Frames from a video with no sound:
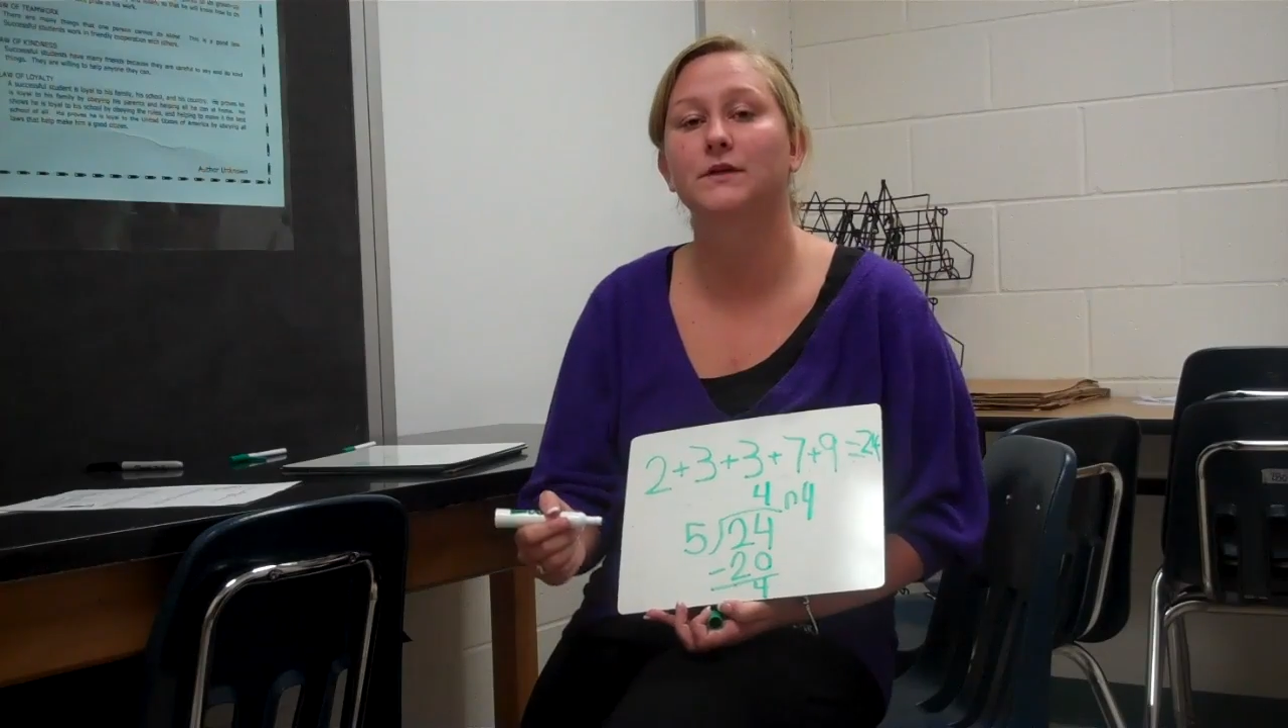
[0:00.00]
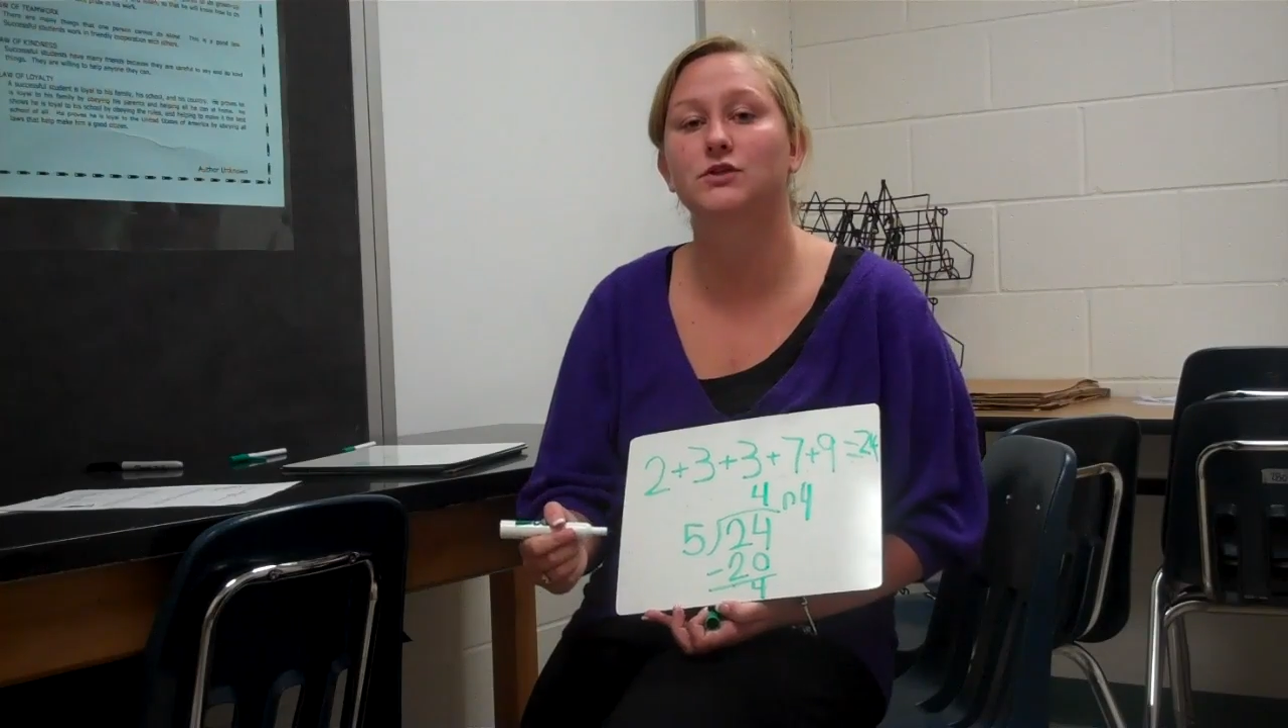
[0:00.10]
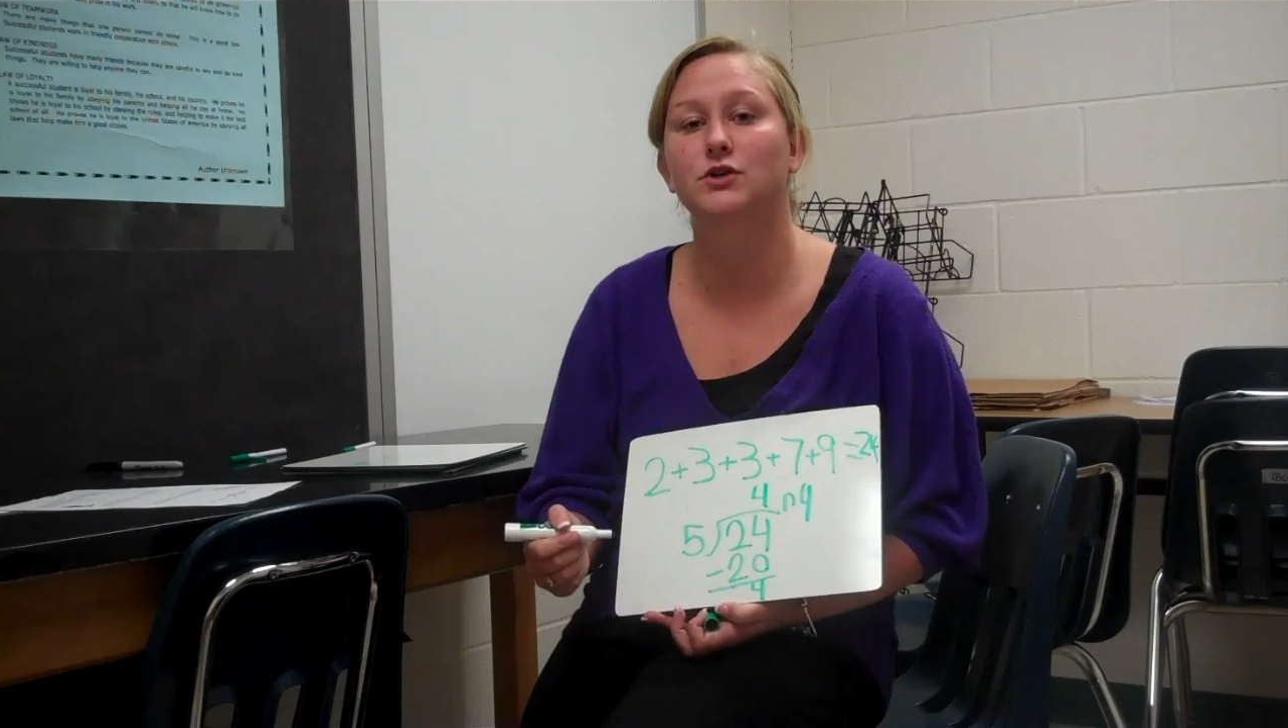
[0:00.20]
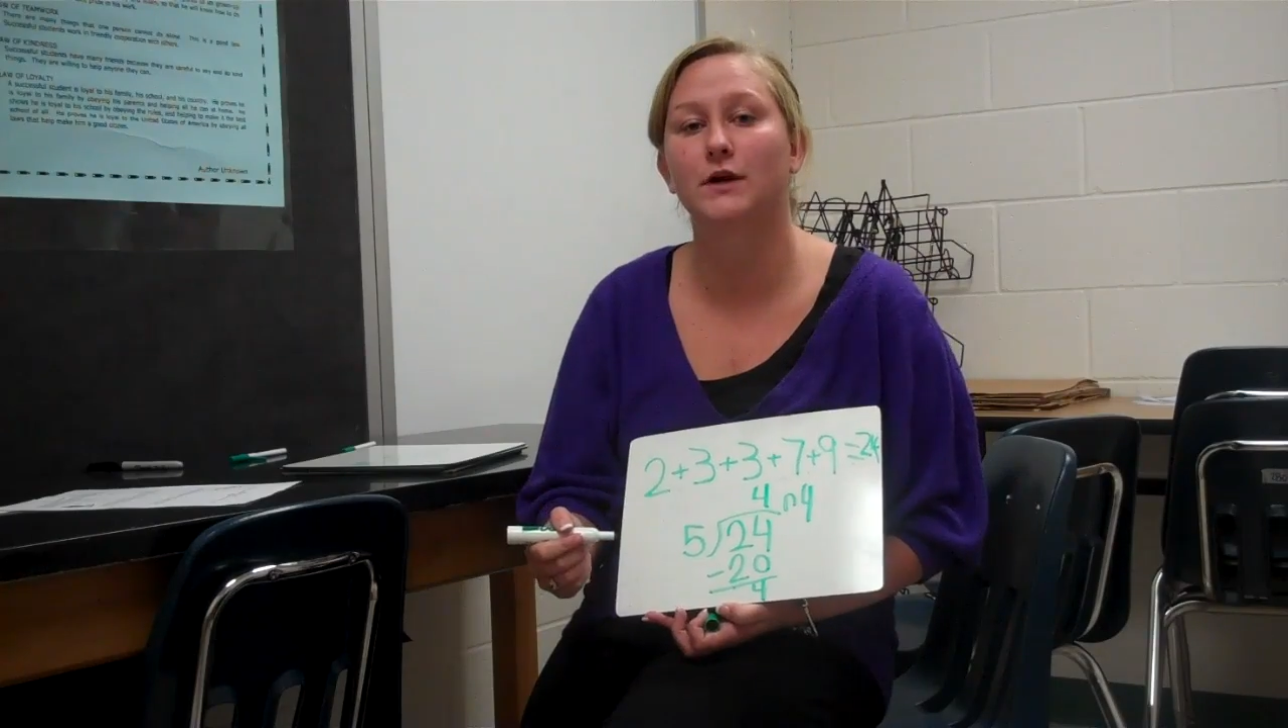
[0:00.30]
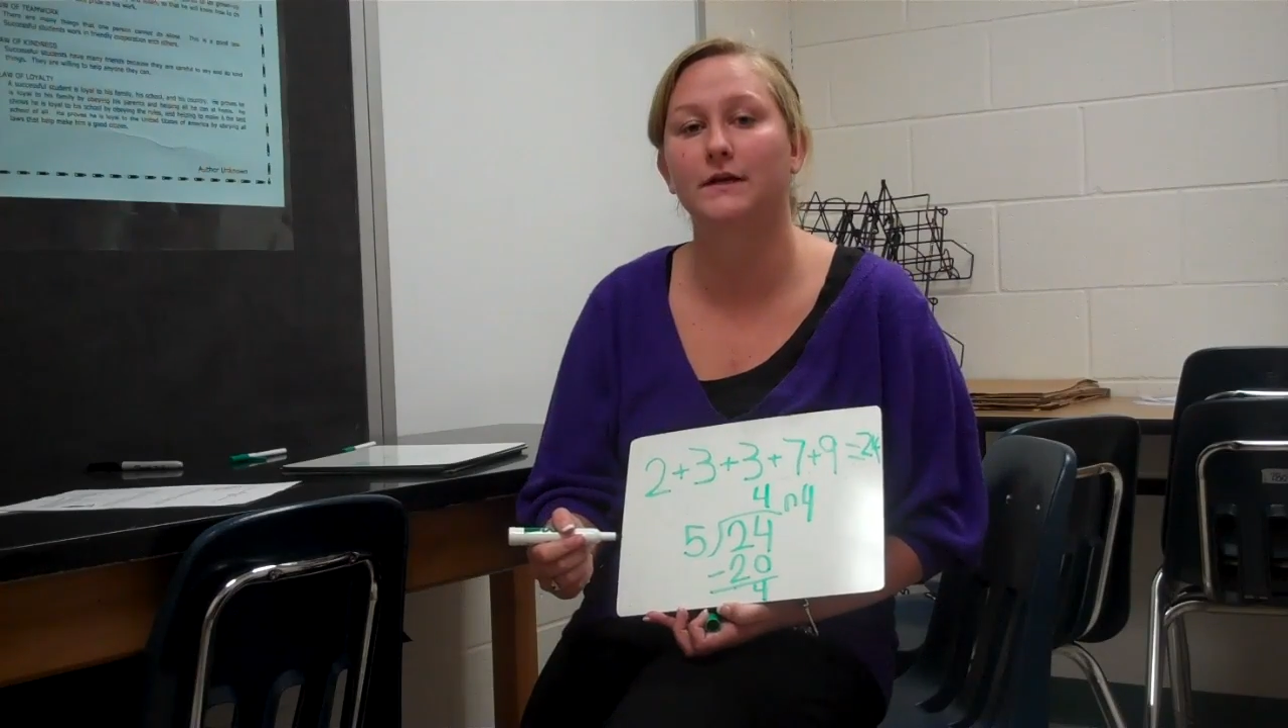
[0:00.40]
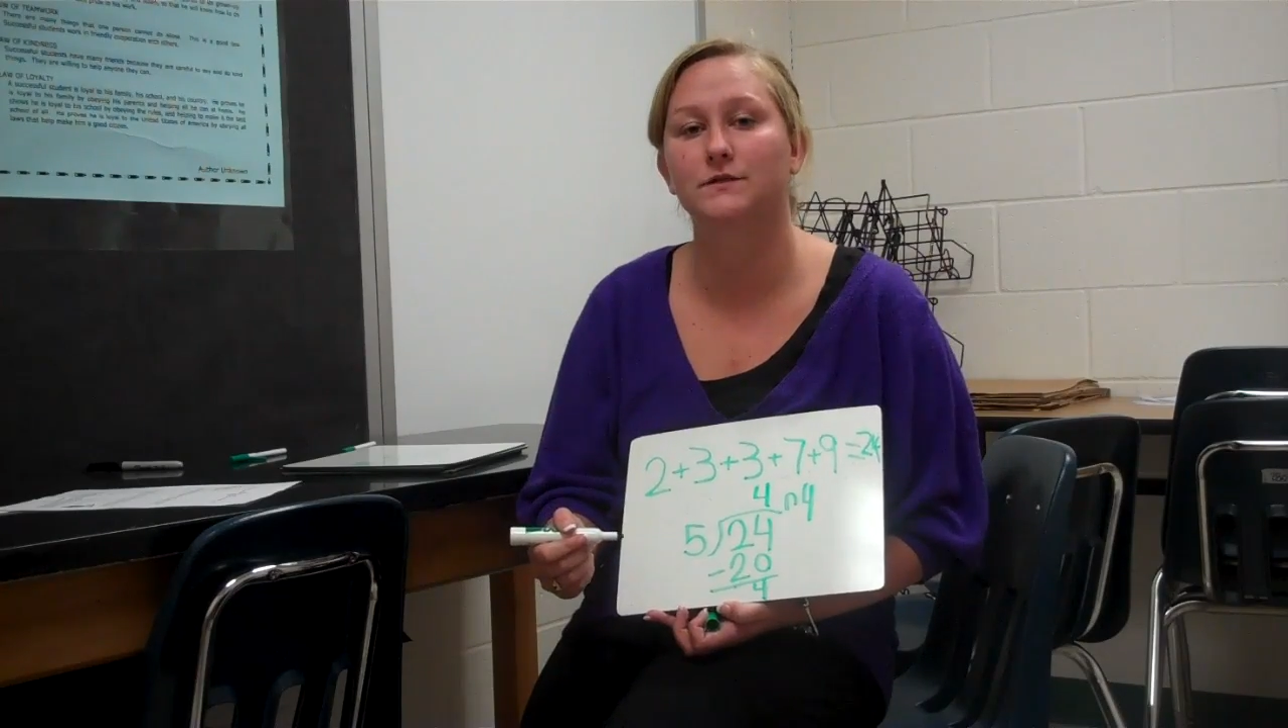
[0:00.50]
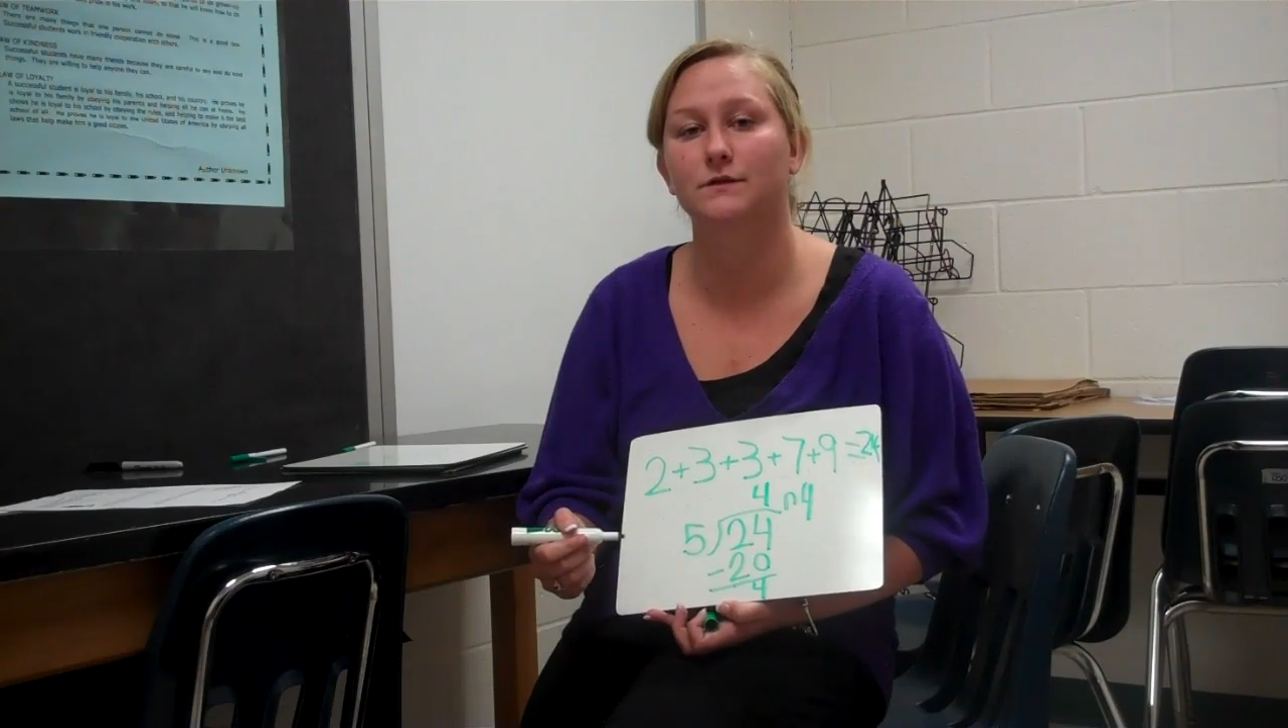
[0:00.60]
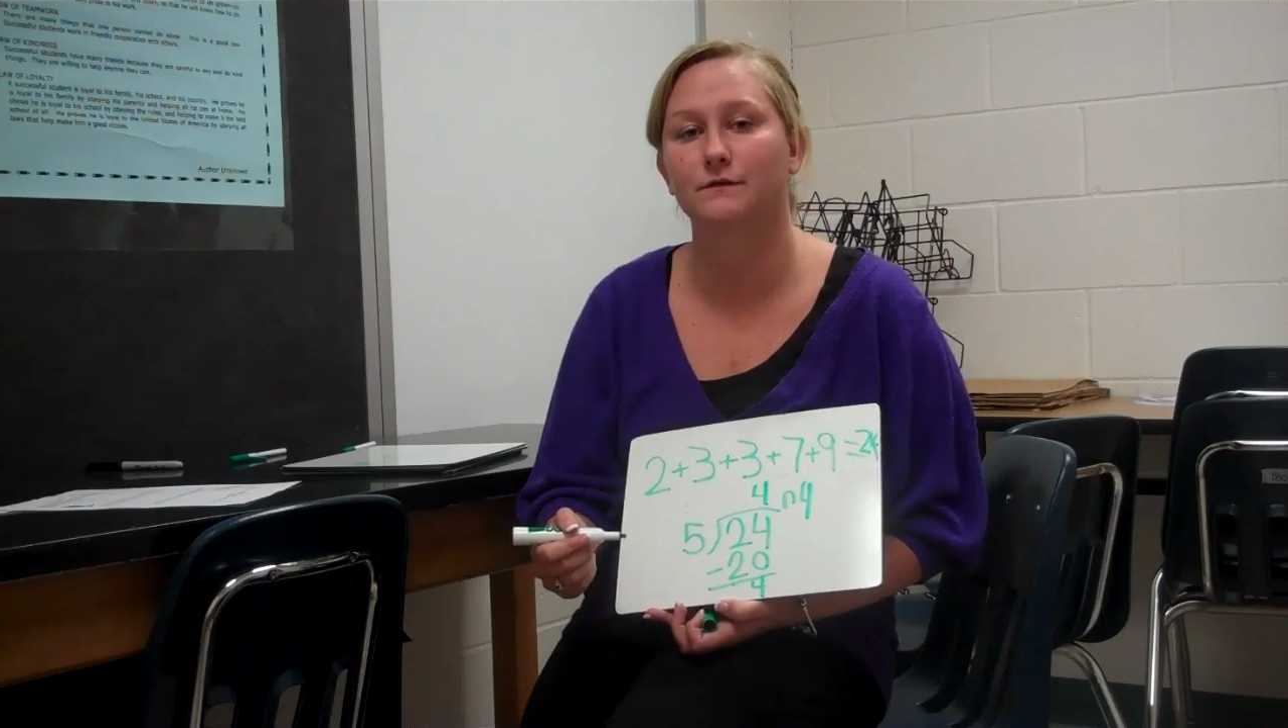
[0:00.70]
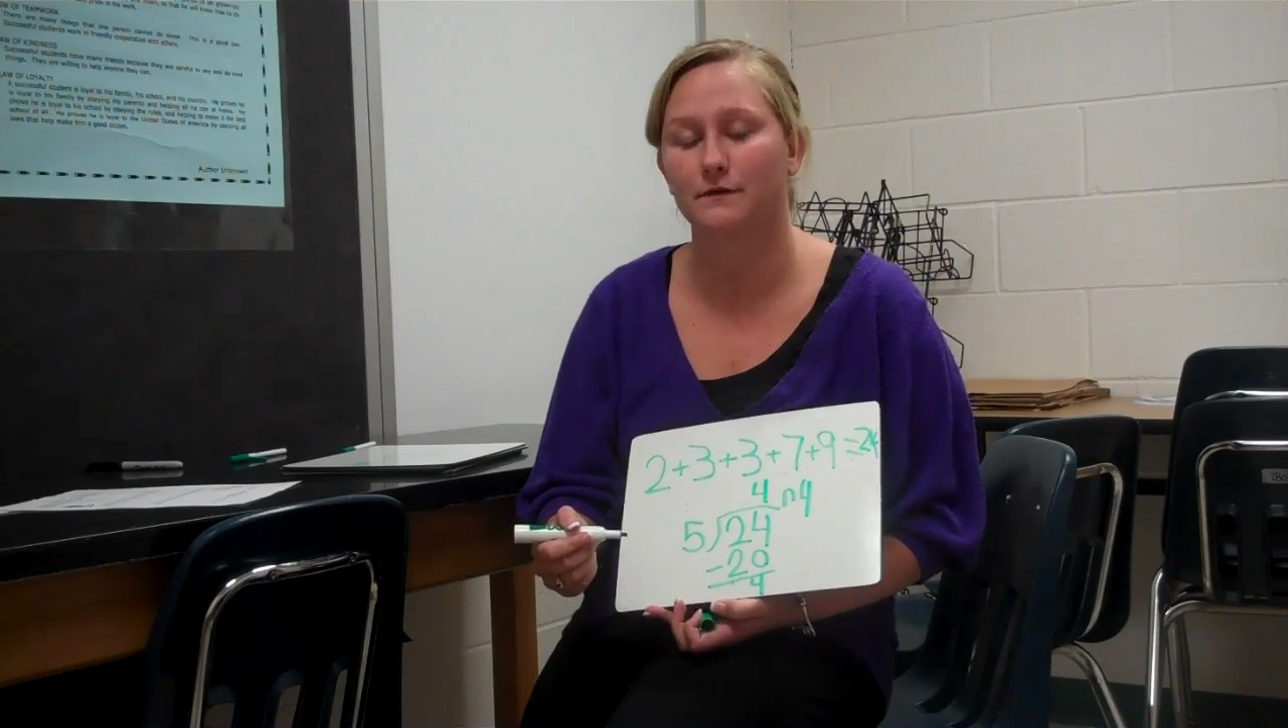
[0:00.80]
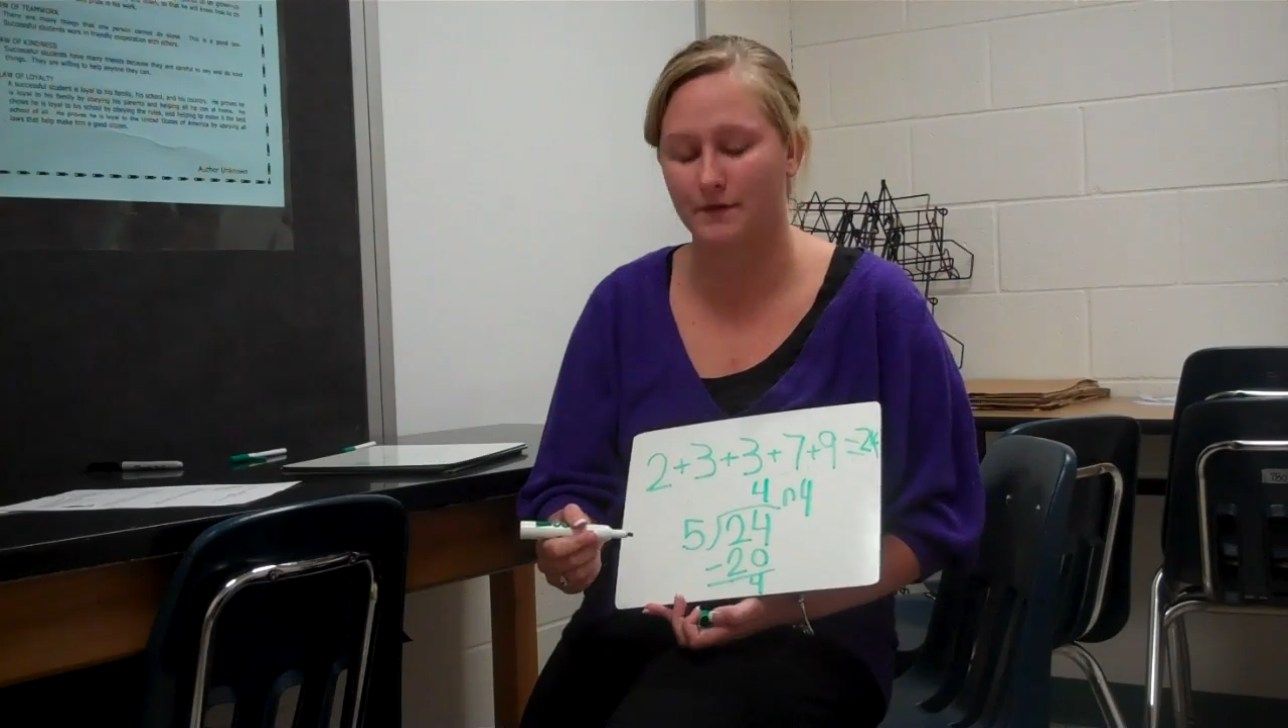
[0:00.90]
is your
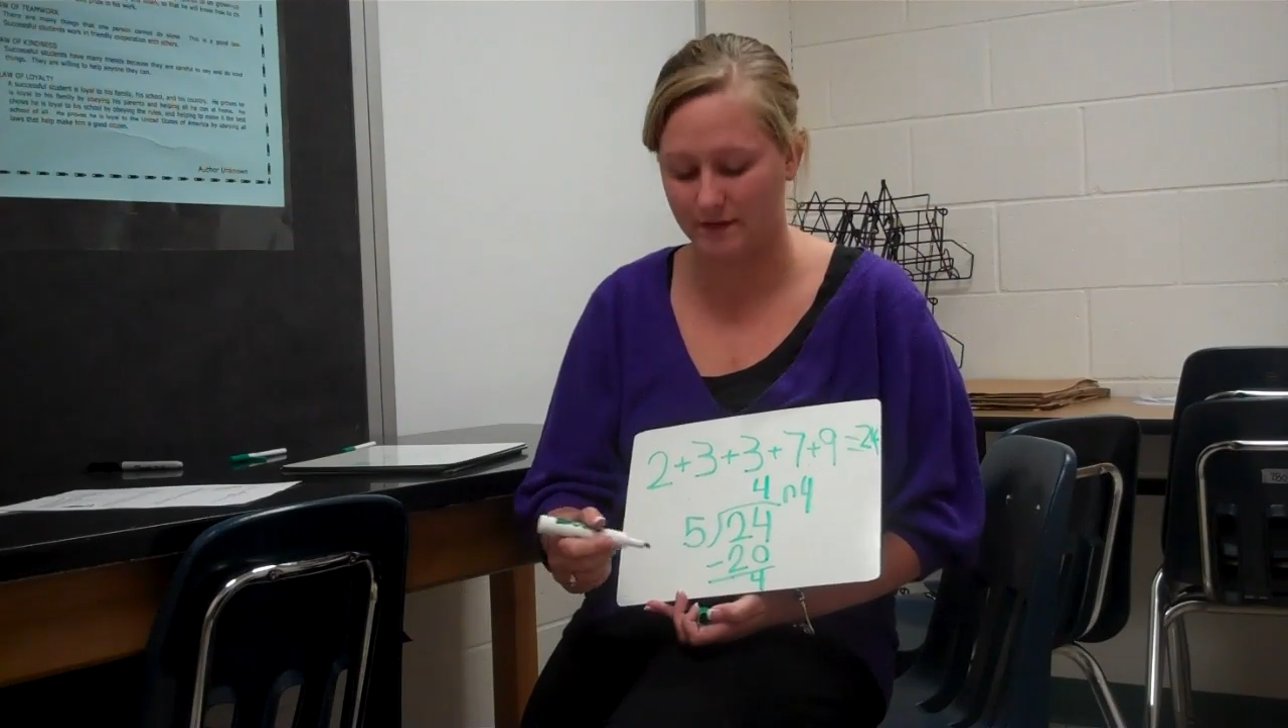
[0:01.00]
answer for